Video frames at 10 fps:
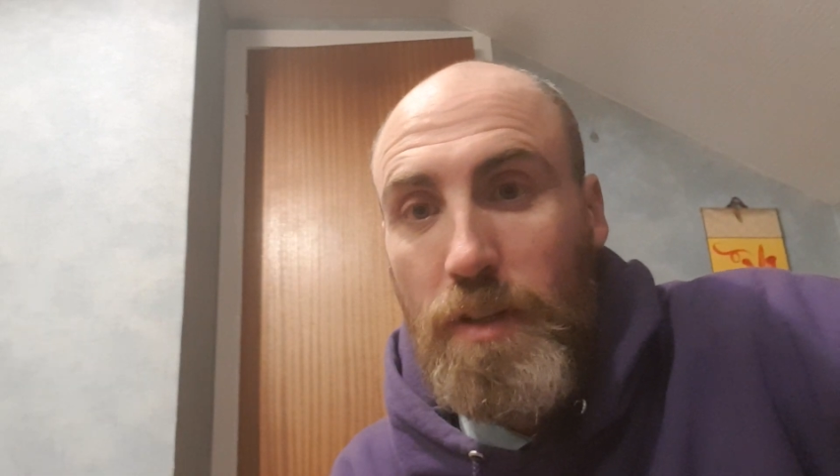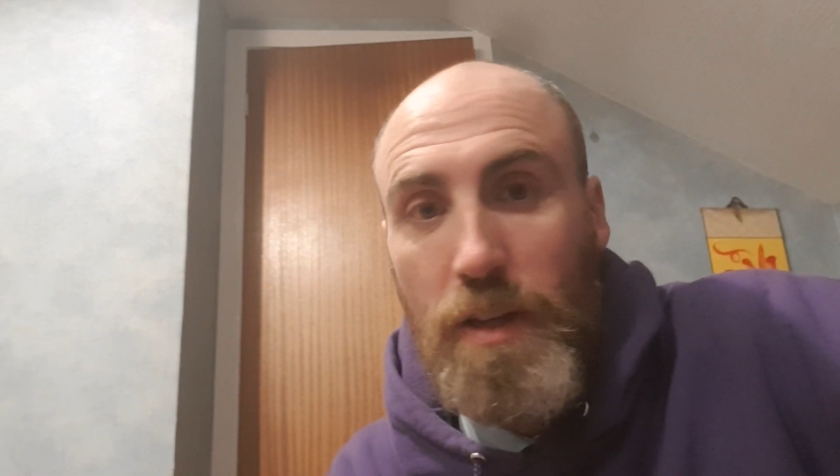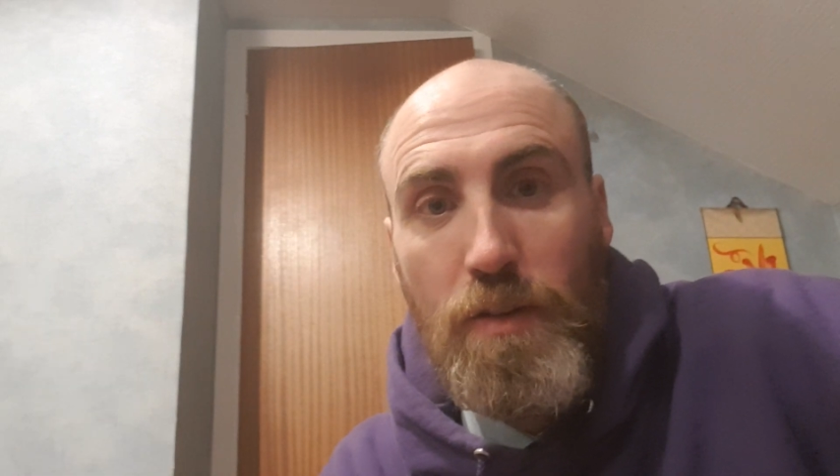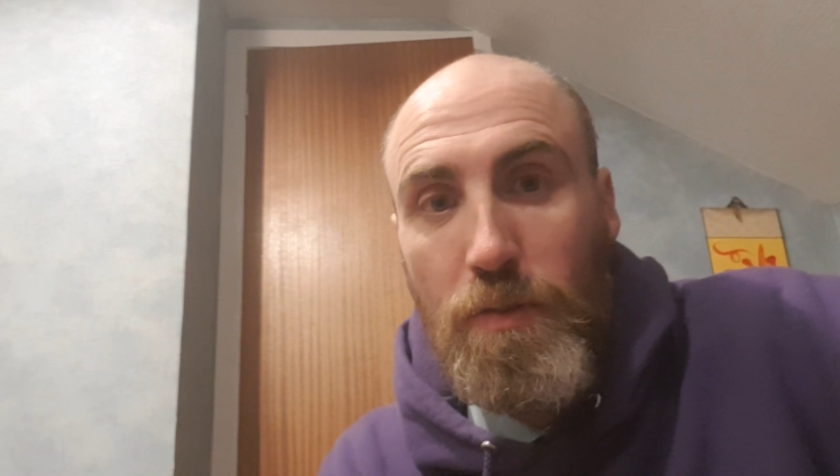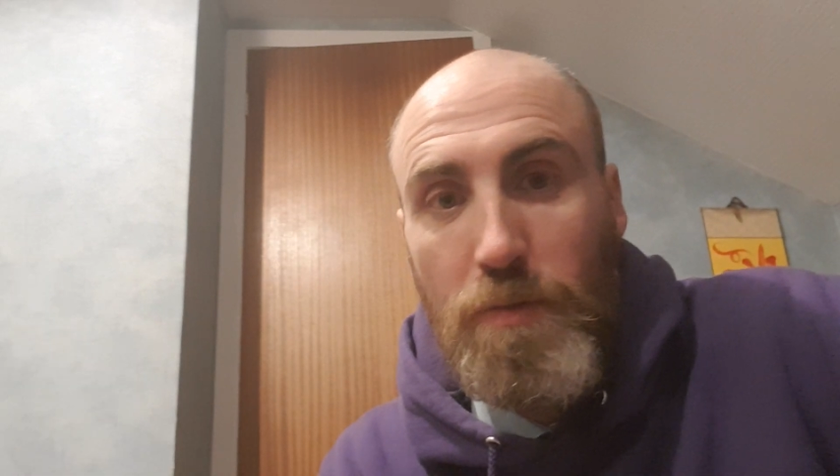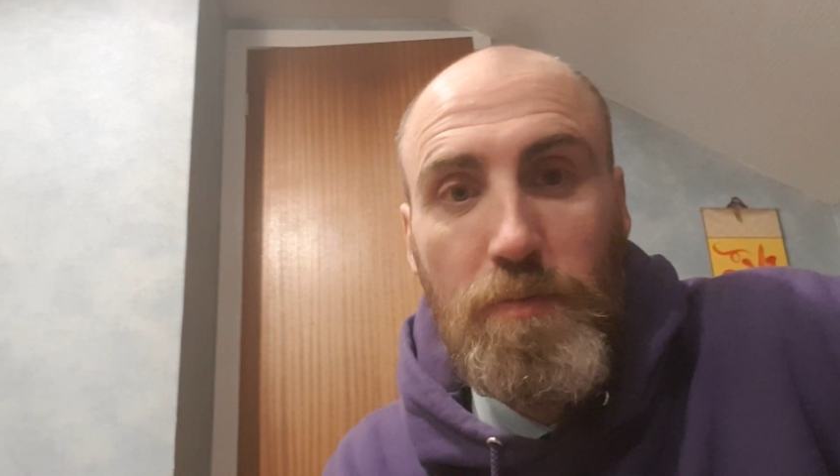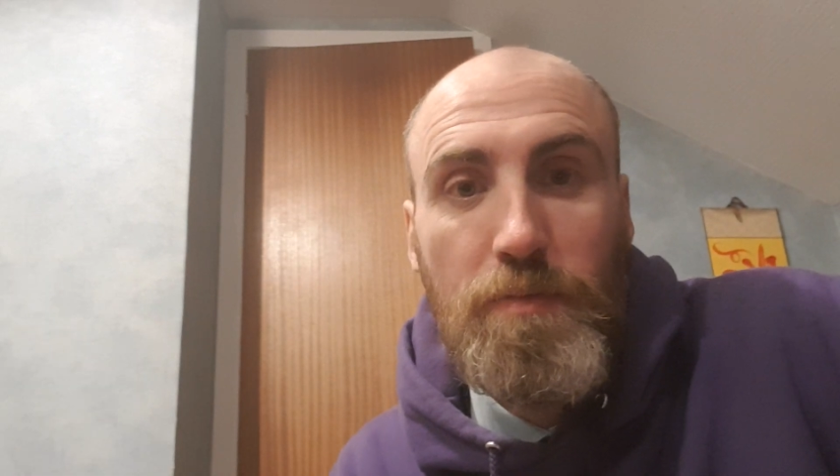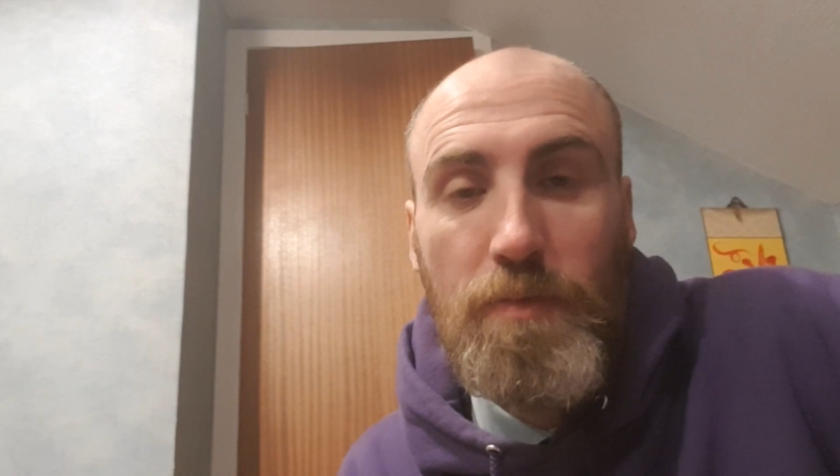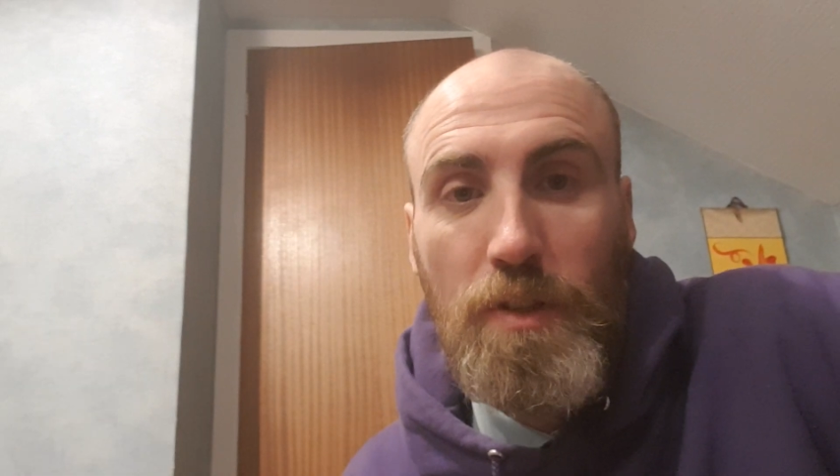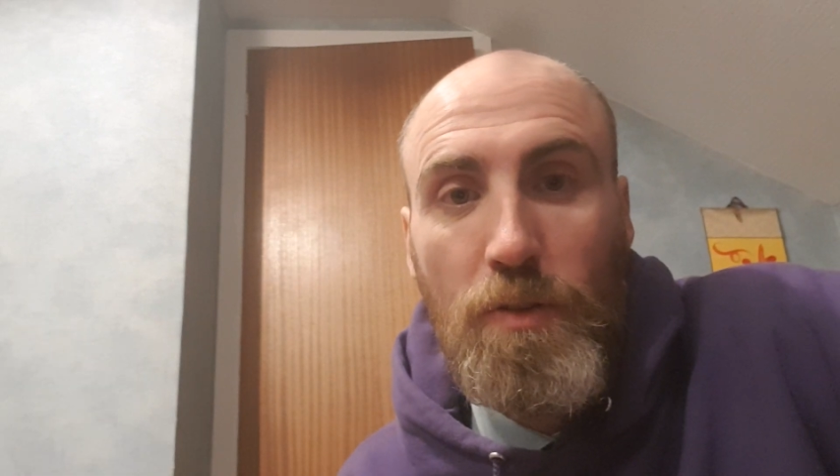than a whole
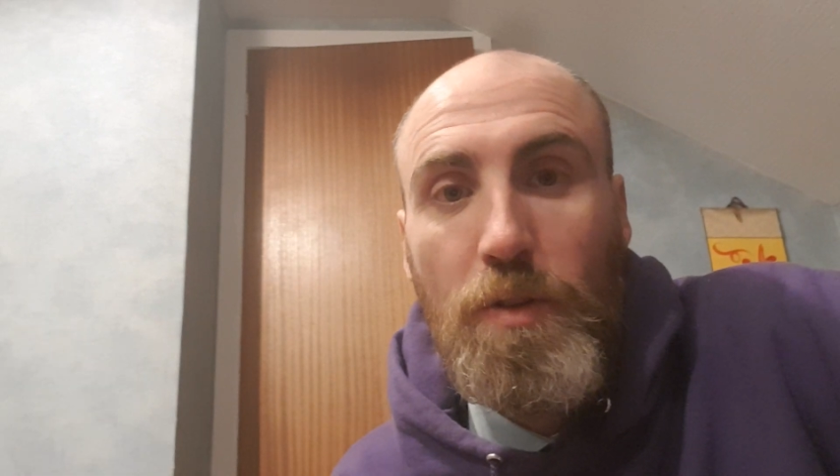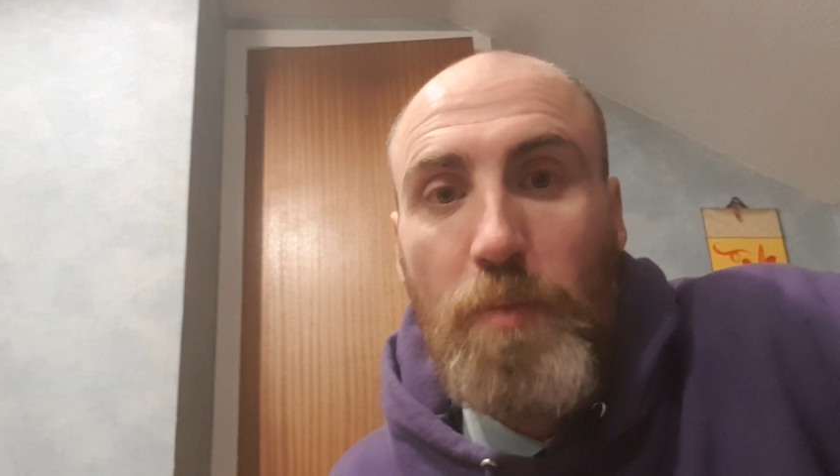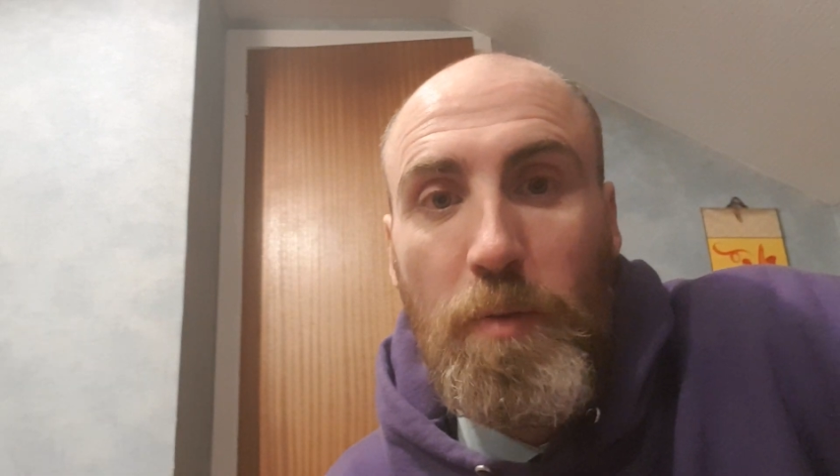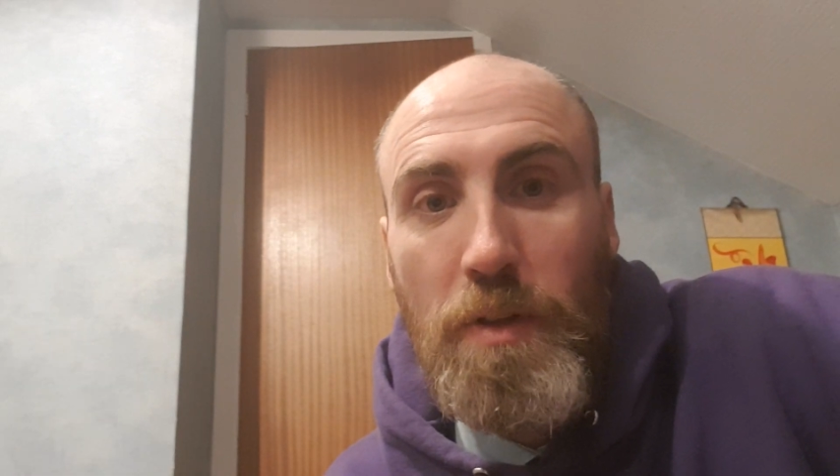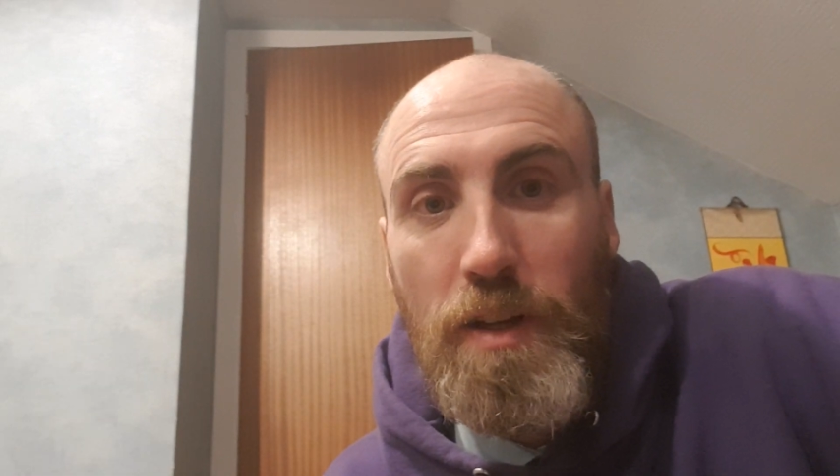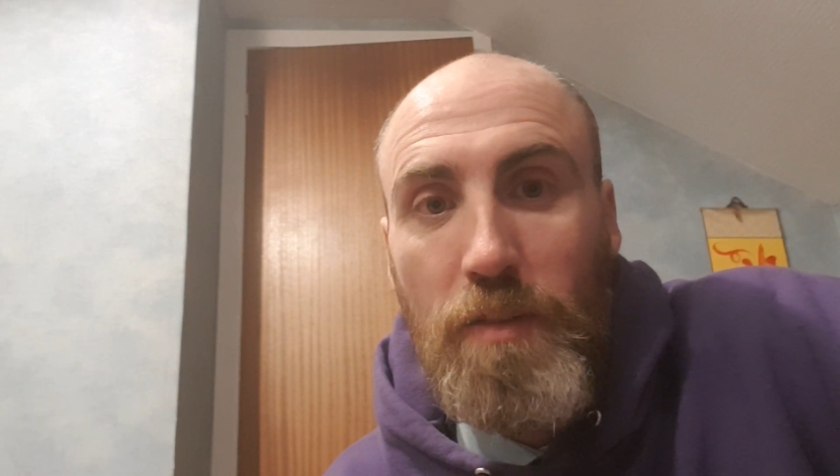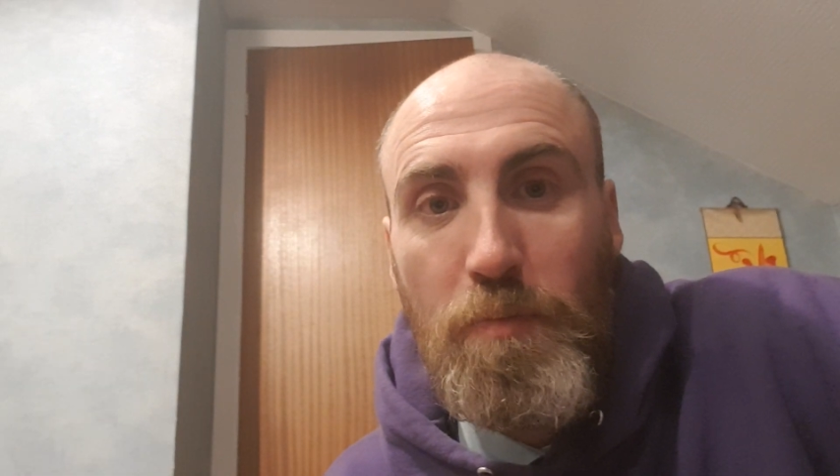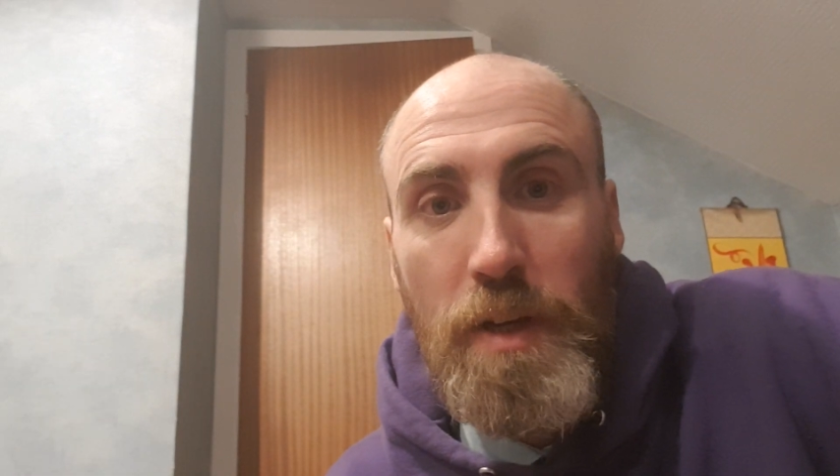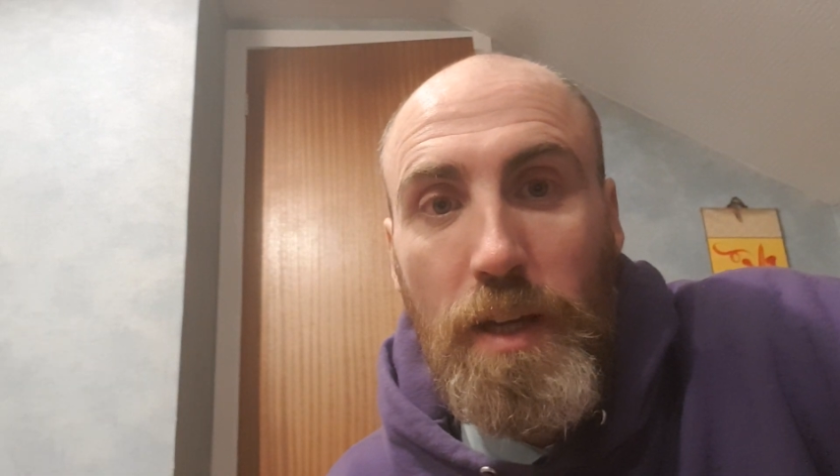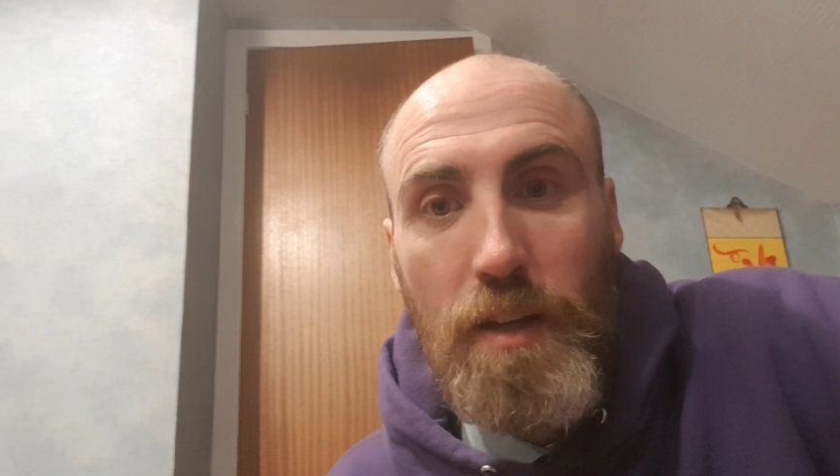load of people that I've
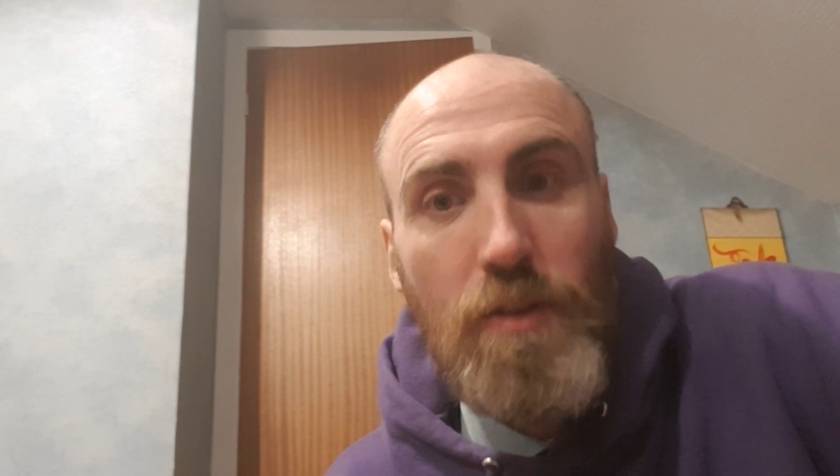met